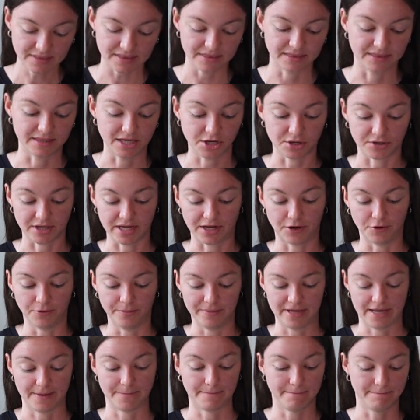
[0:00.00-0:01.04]
there to help
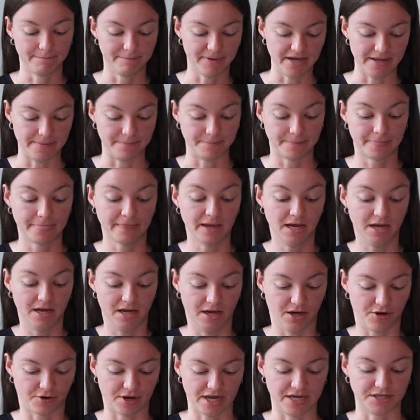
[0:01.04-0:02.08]
me. But
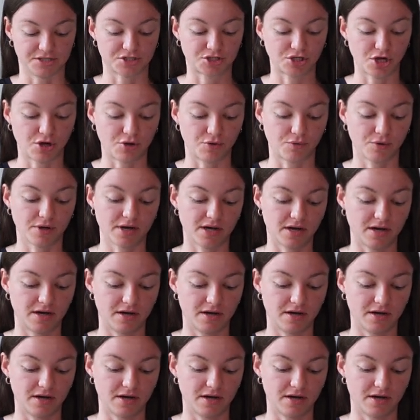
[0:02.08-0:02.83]
okay, so